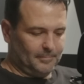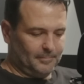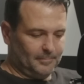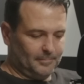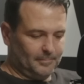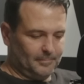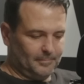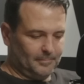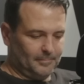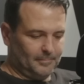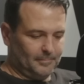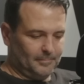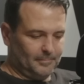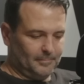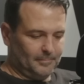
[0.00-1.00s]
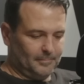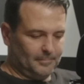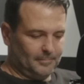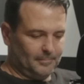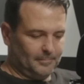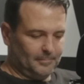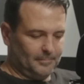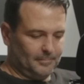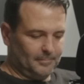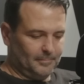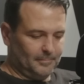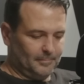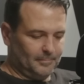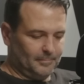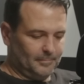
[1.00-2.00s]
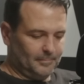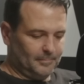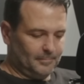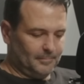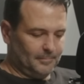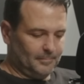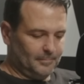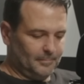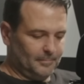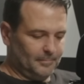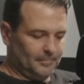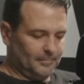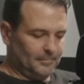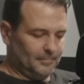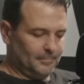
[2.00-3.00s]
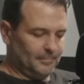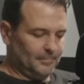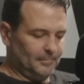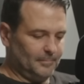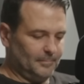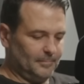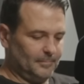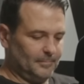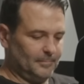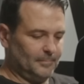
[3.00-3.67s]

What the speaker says: [no speech]